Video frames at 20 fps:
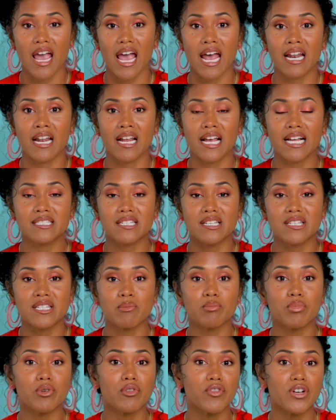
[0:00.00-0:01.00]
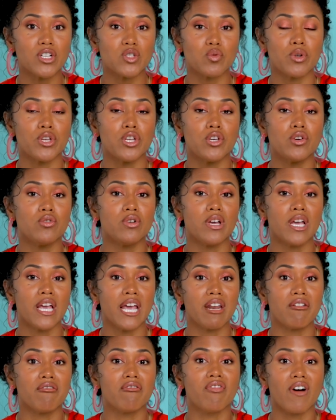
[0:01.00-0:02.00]
And it's a simple fix when you
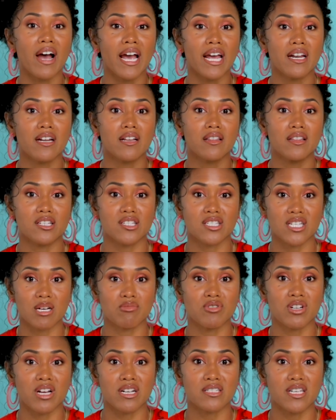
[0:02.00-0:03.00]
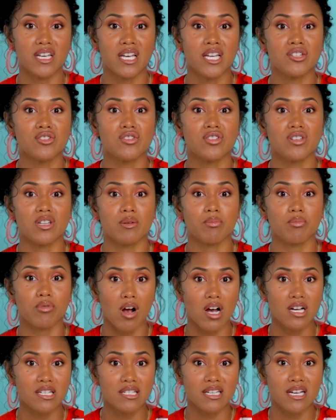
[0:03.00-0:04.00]
invite the subject into the
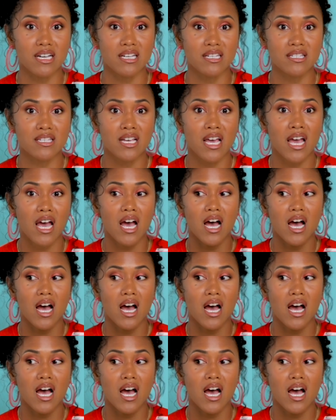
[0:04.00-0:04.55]
process,